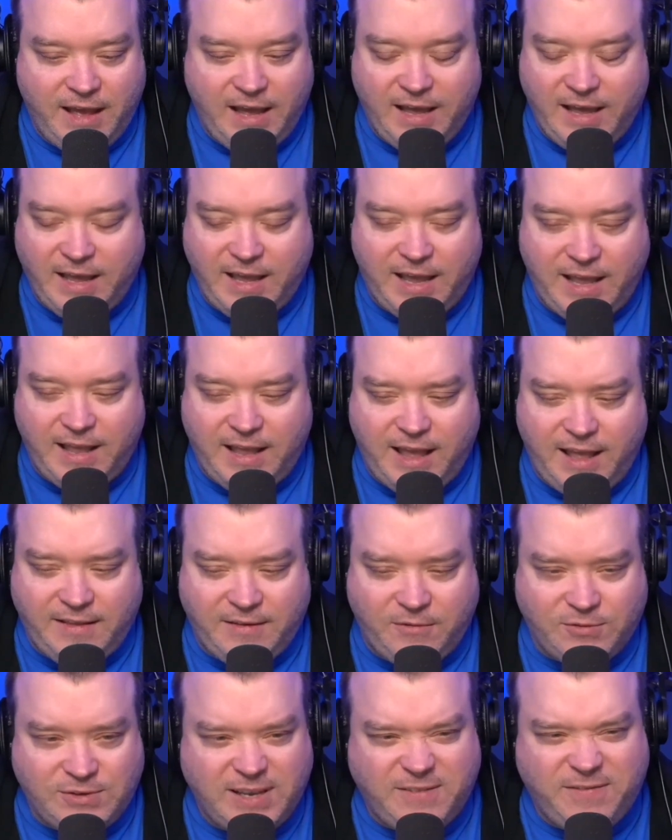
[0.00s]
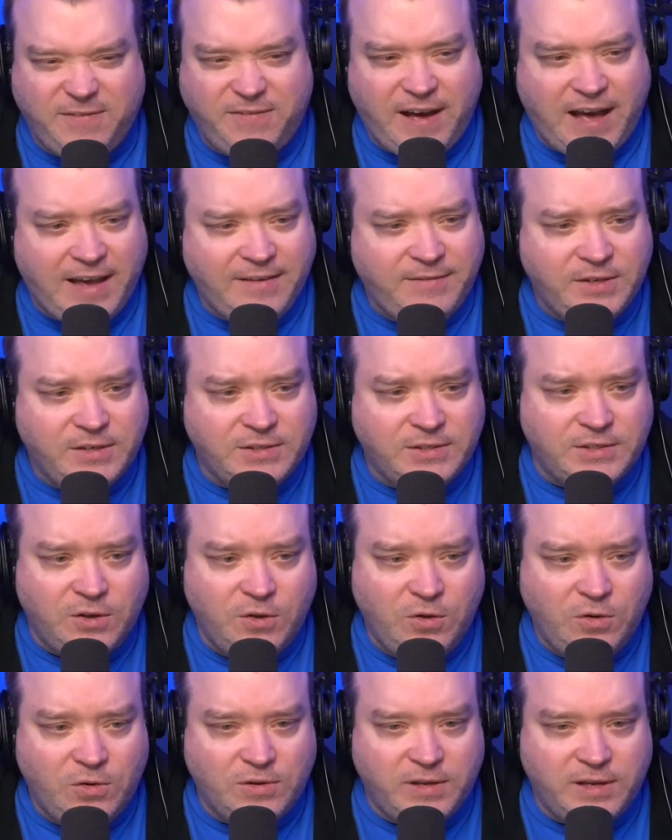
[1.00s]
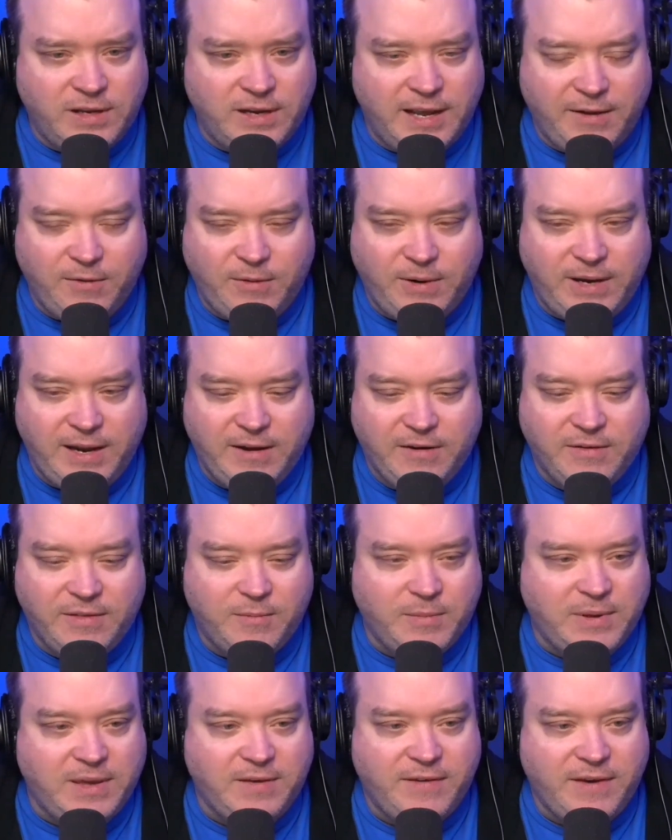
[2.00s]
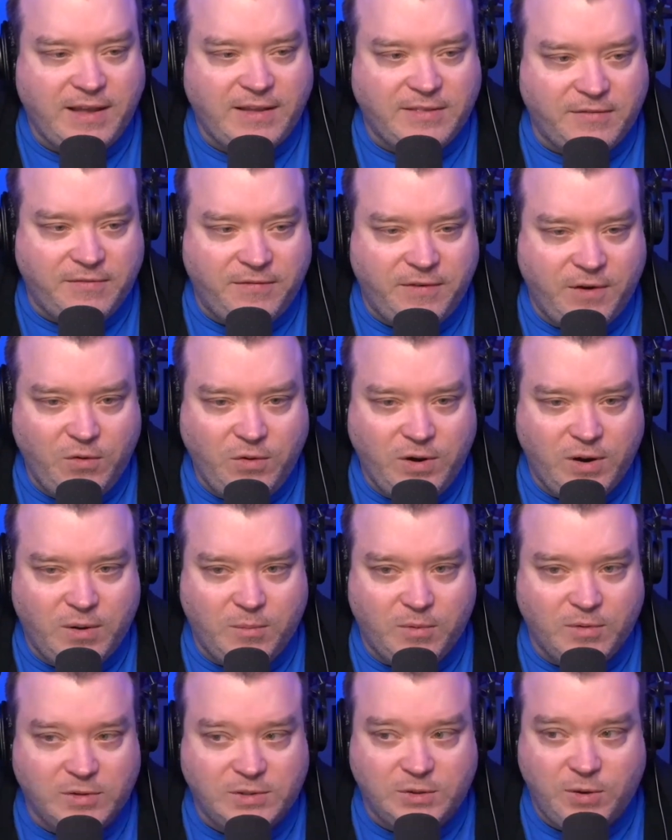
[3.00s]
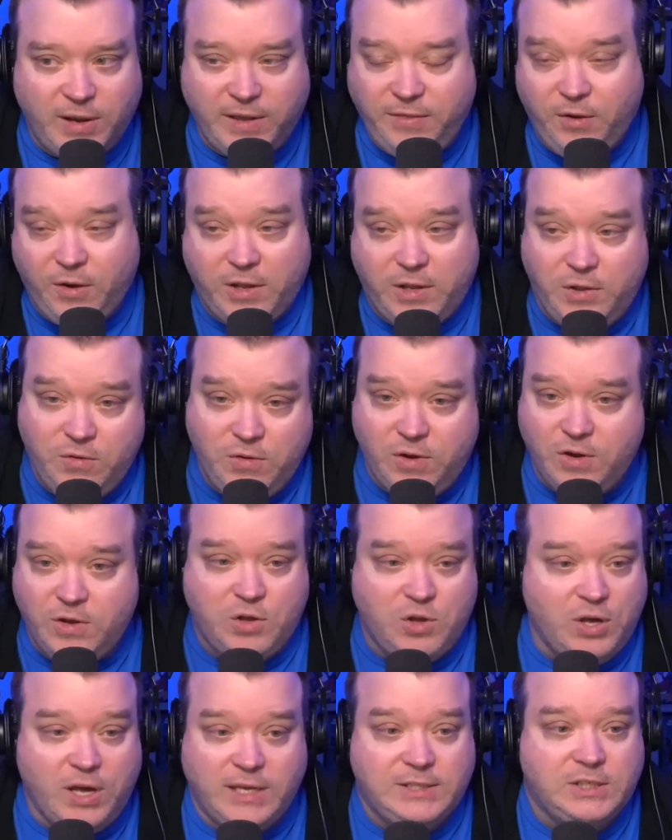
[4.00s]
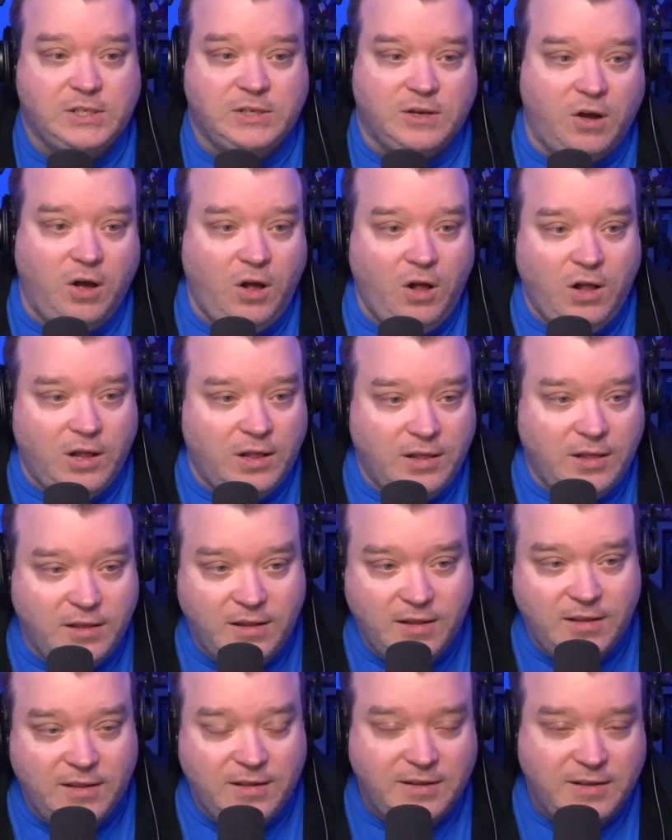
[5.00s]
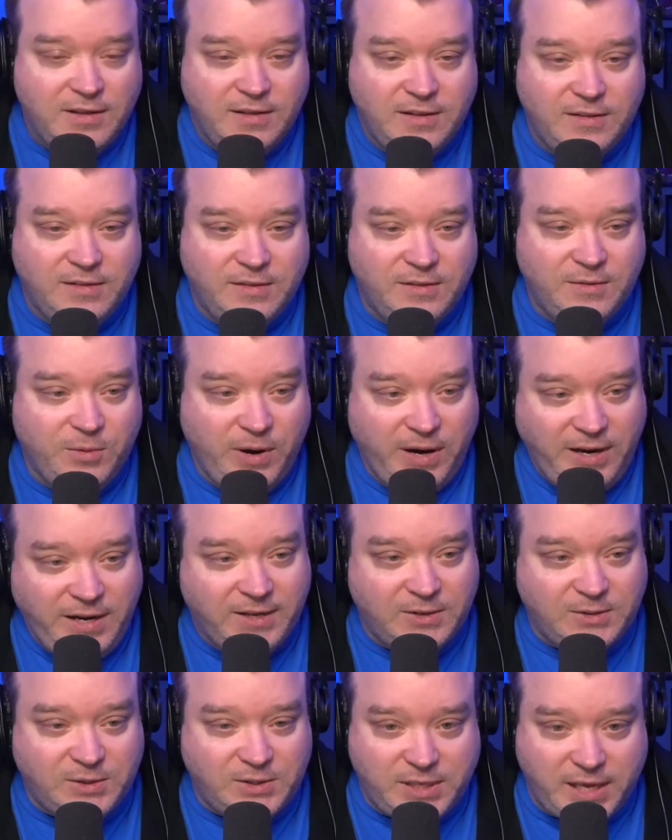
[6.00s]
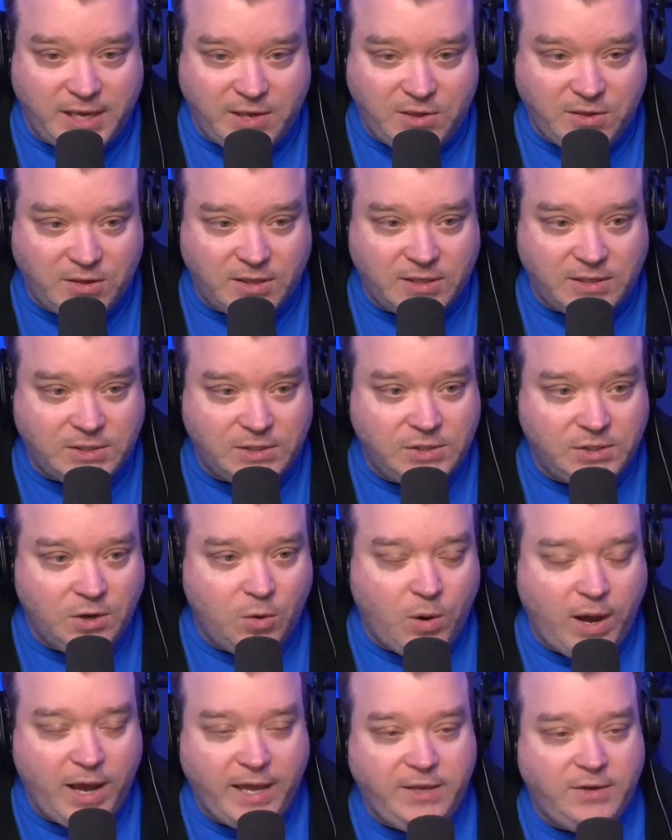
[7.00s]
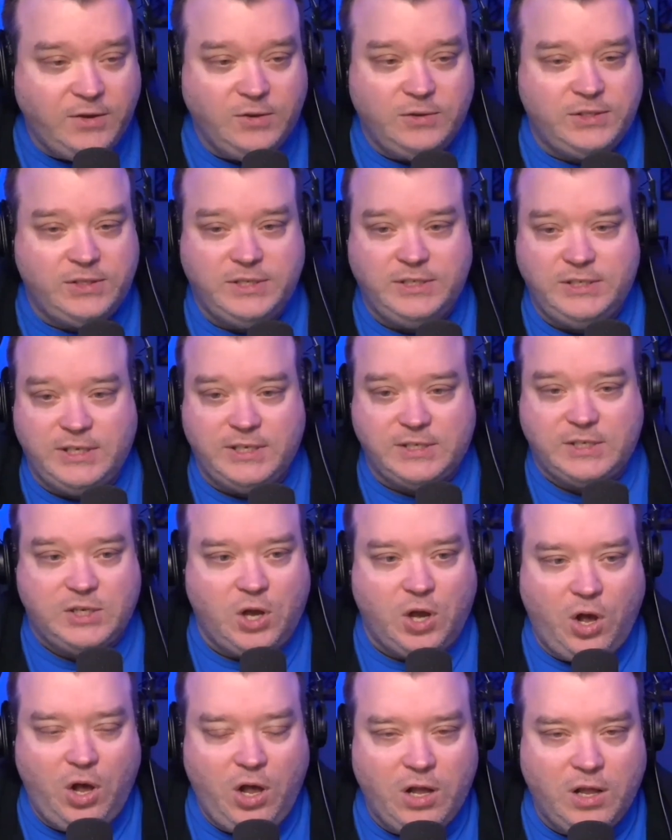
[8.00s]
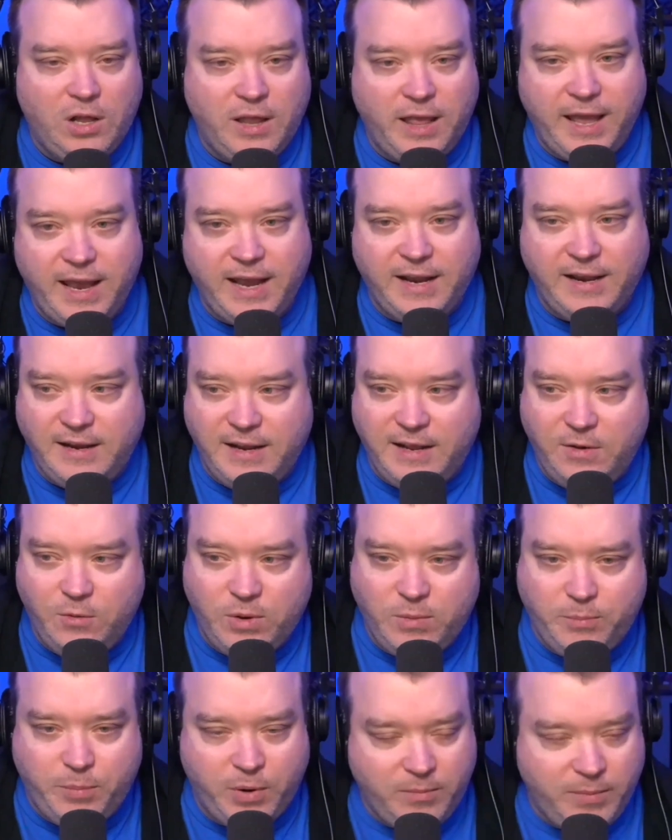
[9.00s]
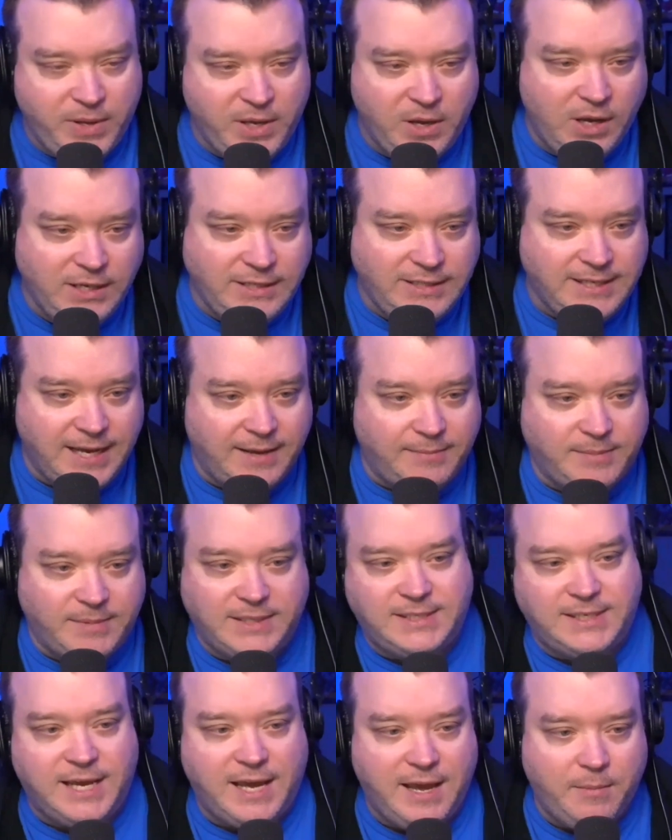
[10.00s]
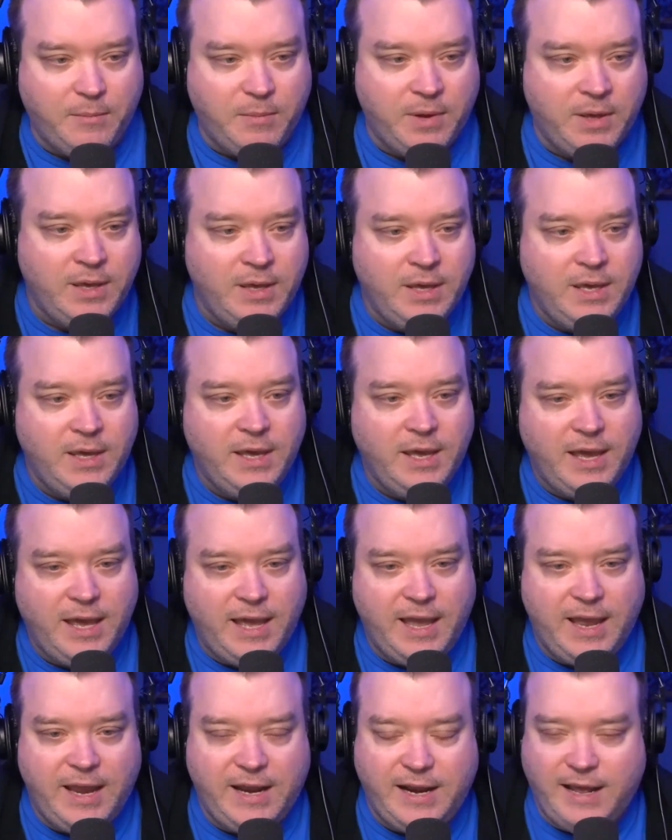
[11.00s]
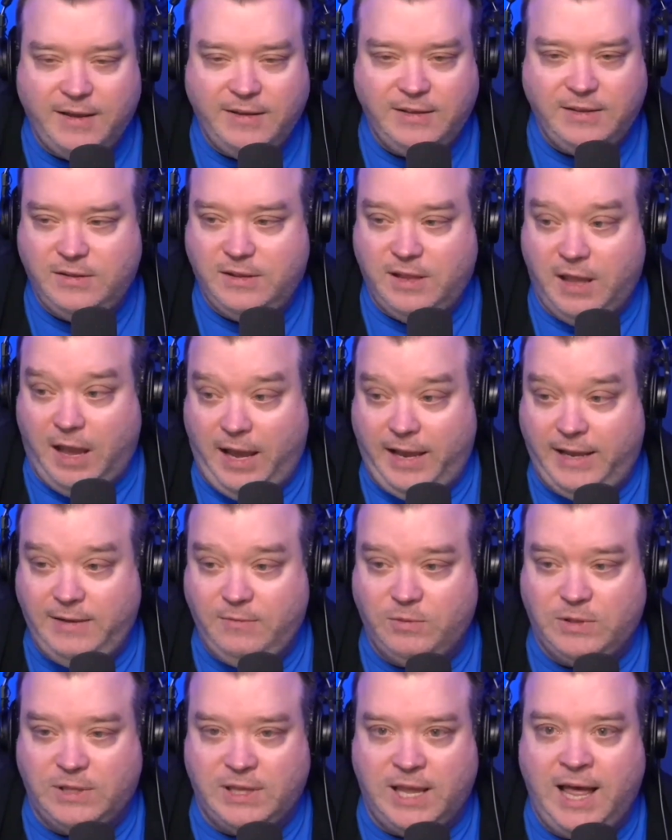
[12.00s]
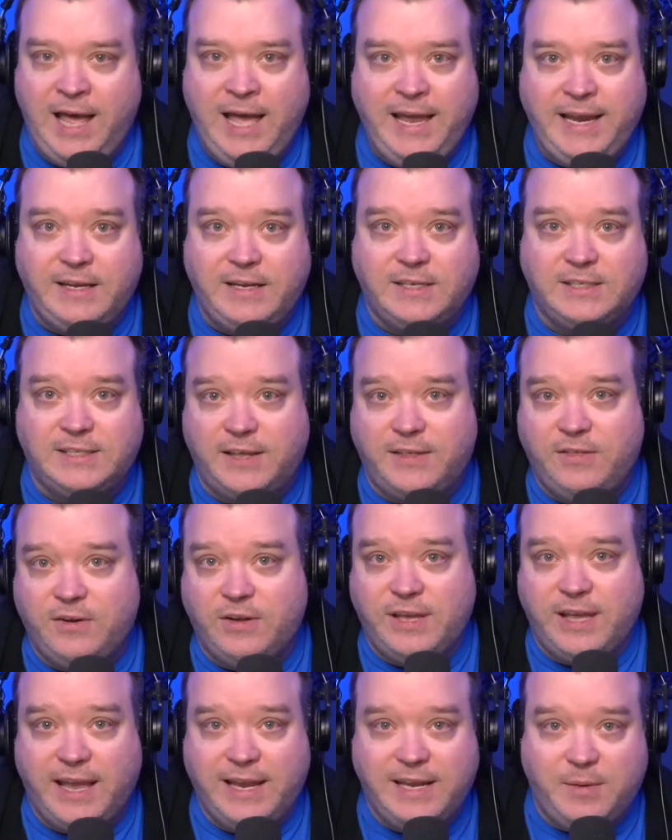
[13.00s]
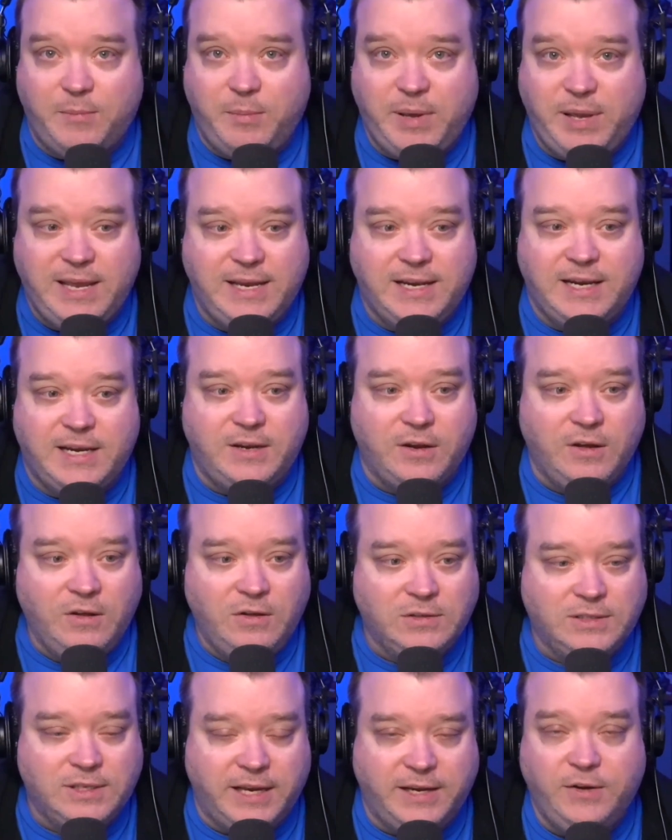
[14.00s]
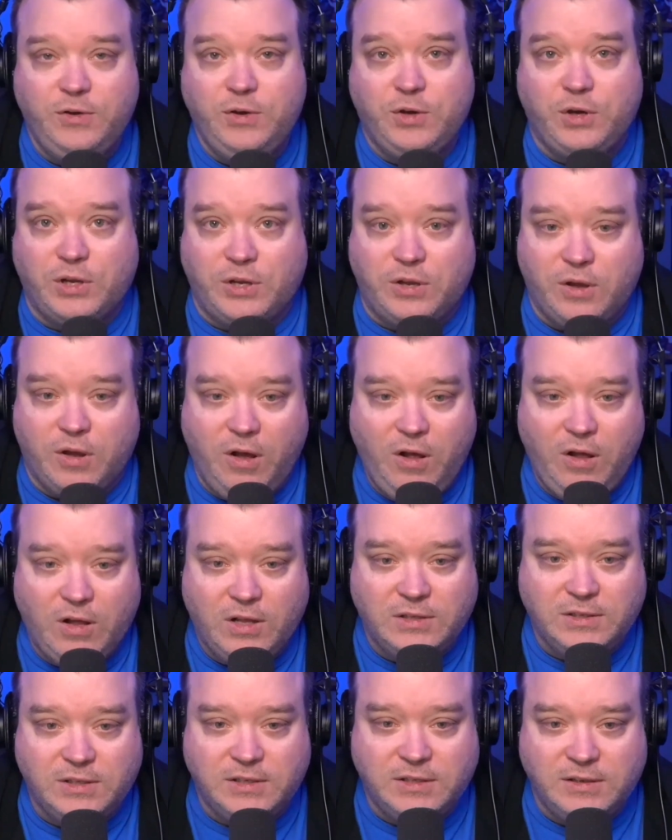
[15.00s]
I, I, I was like five years old, and I would hear them give out the phone number. So I thought you could just call the radio station. So I used to just call and he would put me on time to time. And I, I lied because I thought you had to be an adult. I knew you could call.